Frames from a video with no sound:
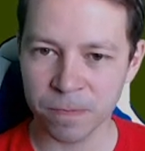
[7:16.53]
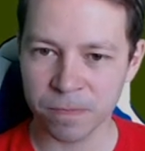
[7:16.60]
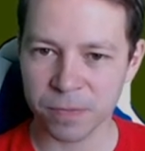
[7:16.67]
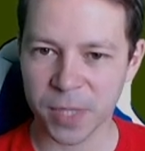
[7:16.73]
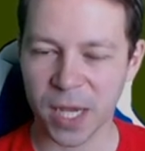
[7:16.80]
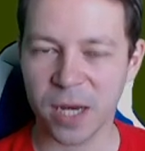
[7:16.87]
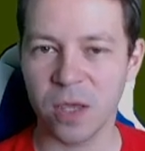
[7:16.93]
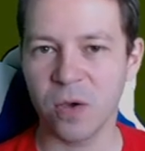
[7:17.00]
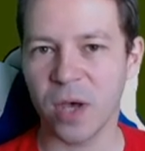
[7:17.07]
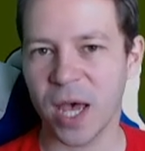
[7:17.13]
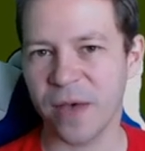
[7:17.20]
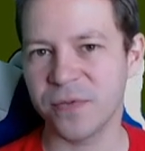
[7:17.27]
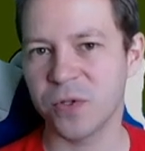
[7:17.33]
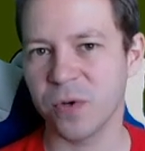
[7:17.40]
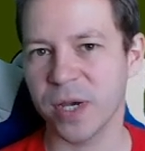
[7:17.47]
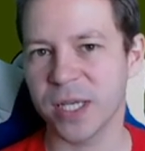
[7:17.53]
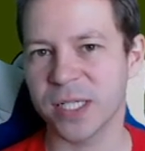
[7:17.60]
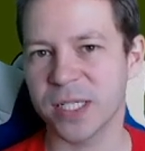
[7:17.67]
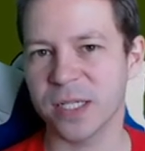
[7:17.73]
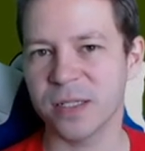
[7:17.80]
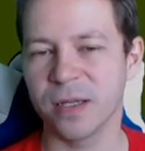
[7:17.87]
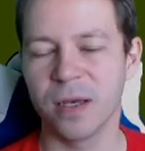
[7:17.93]
and you have 2
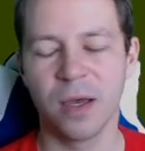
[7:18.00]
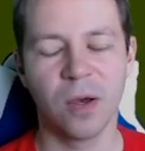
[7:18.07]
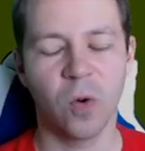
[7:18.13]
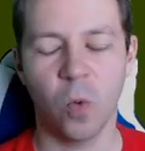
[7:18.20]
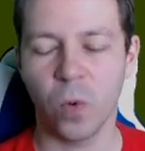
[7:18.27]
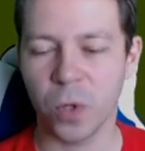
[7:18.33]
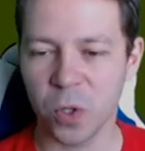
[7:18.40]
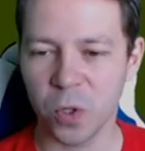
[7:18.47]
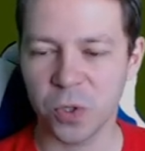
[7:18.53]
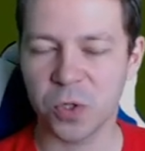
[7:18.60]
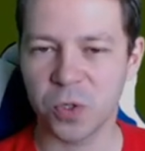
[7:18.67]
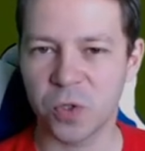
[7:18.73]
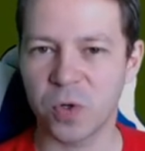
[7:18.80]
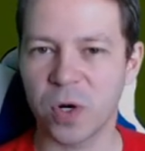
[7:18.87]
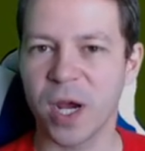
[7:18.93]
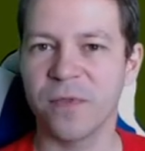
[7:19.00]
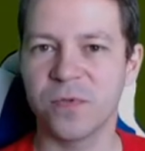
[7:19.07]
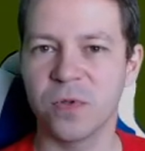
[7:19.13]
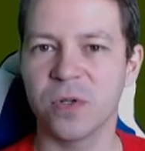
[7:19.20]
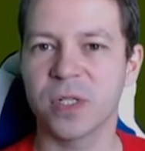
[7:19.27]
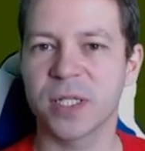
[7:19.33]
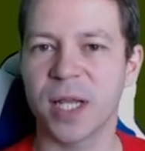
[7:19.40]
aces, you should drive
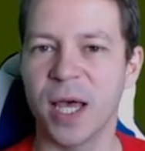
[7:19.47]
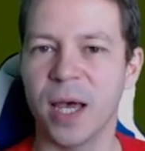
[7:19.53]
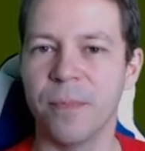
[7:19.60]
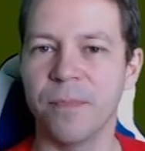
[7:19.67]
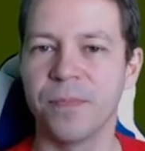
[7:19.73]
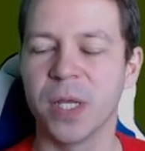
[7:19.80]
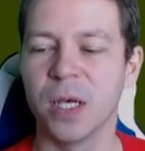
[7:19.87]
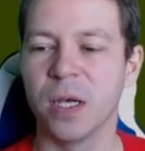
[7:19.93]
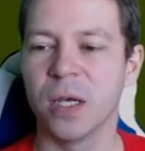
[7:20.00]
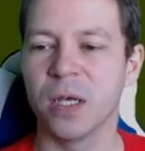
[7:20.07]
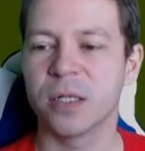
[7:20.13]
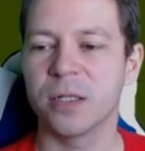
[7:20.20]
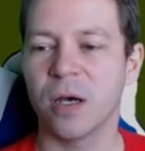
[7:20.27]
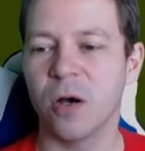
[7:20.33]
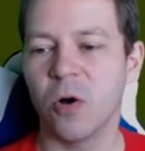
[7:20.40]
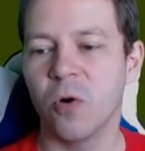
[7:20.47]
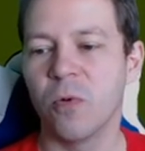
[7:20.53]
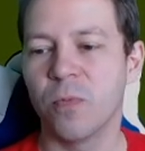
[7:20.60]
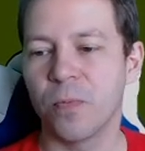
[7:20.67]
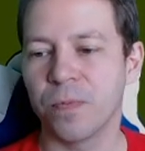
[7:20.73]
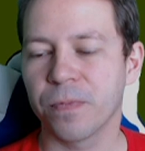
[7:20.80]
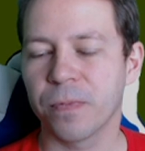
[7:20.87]
to a slam.
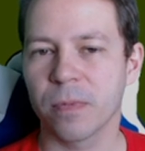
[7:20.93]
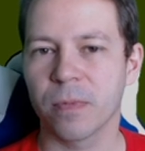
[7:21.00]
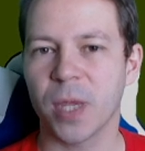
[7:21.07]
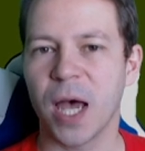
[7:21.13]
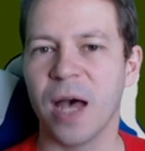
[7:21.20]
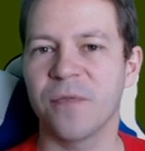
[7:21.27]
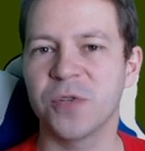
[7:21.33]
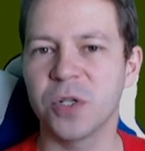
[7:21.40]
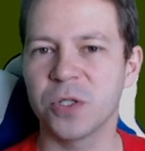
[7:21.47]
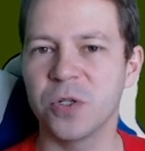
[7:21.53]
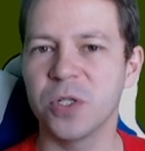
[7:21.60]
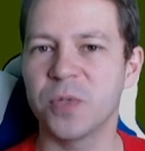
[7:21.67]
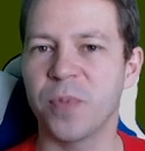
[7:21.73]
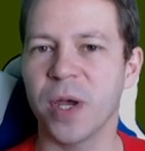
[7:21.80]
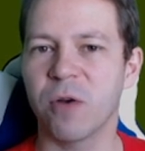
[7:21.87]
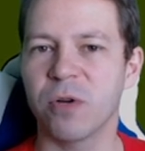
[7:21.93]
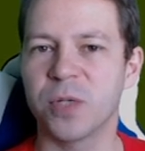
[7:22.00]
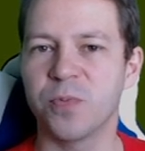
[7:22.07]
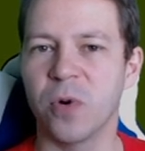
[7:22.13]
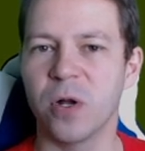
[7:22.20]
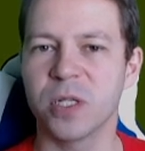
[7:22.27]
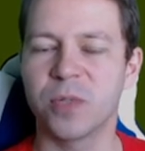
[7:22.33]
So after 2 spade
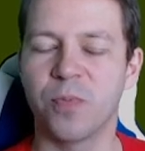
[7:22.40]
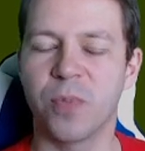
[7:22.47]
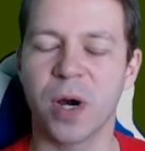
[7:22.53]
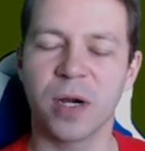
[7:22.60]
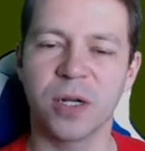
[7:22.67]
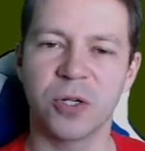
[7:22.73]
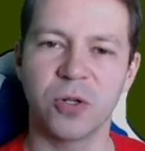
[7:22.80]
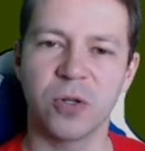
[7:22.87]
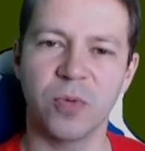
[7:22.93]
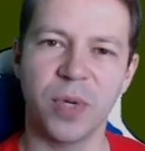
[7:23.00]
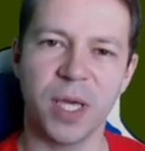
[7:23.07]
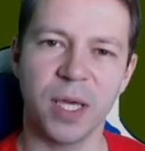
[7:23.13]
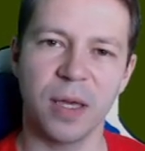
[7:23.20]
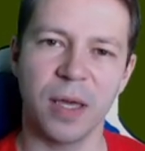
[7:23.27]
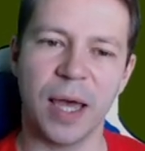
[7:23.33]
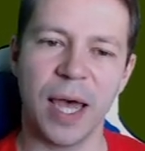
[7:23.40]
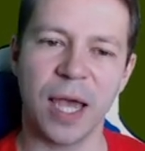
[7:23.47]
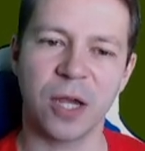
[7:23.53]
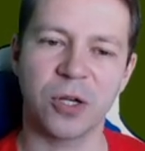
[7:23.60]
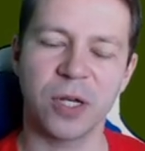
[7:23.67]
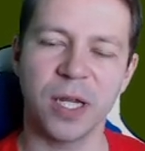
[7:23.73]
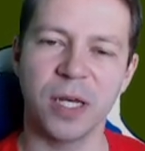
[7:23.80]
response, partner should be
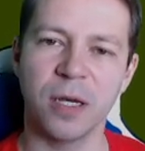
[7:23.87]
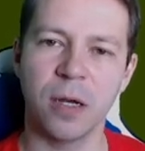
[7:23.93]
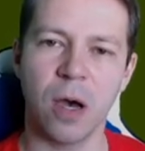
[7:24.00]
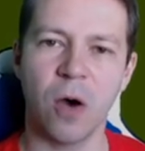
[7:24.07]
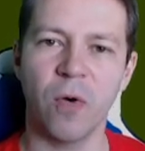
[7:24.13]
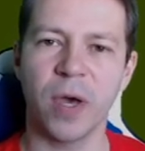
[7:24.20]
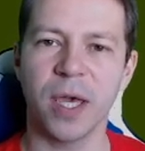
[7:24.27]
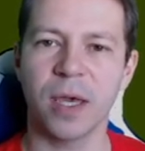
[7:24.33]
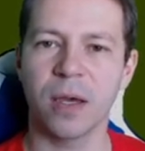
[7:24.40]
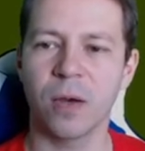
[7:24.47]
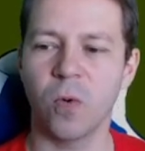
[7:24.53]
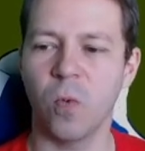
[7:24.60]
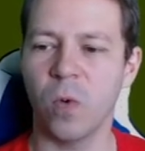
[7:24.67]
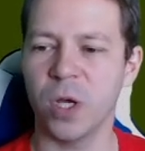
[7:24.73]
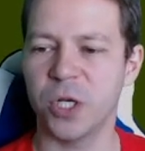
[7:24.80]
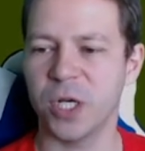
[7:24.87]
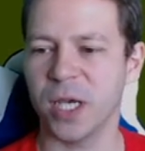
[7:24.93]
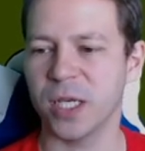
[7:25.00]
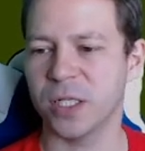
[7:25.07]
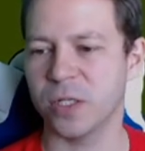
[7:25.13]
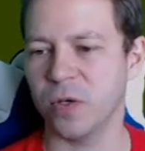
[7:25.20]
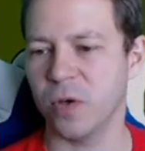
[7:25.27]
actually knowing which
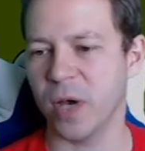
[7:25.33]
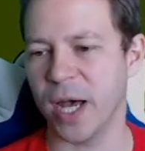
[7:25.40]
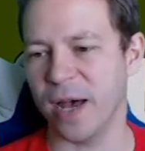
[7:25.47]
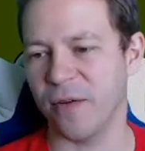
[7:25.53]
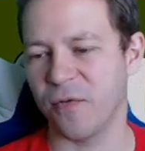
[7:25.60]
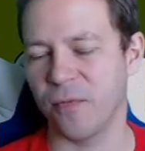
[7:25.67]
ace you have.